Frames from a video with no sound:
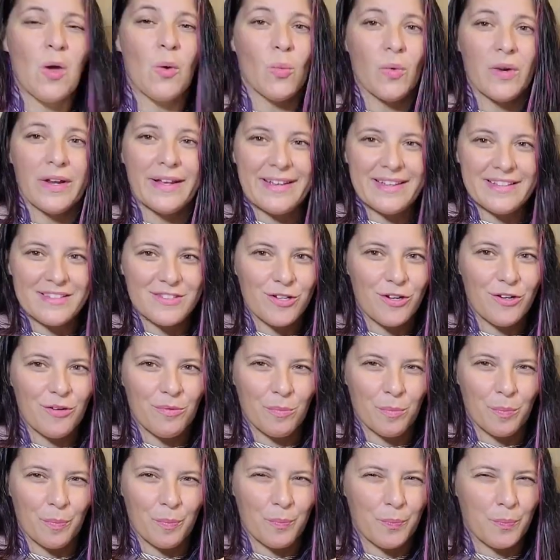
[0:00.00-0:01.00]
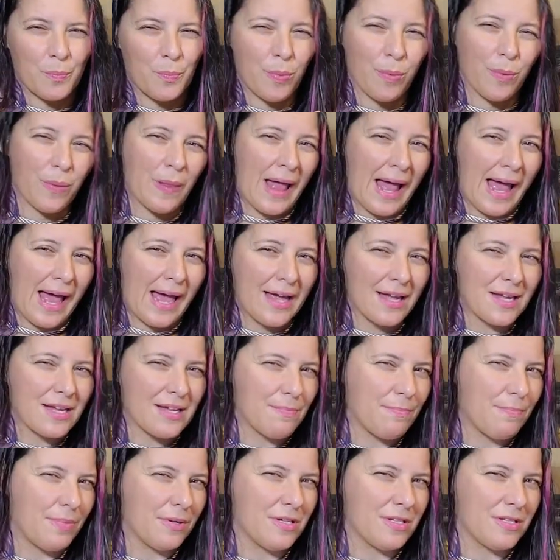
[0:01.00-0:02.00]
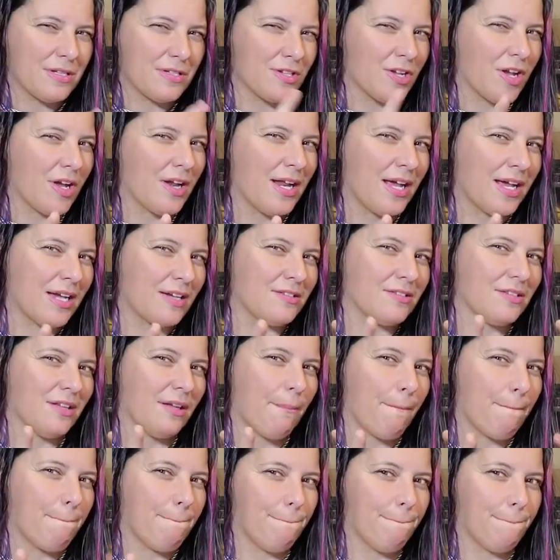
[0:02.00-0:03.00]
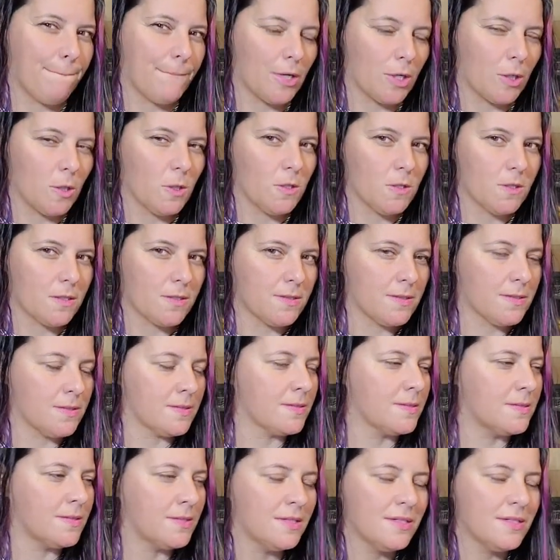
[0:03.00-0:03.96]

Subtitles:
when it gets all black, but it's not actually burnt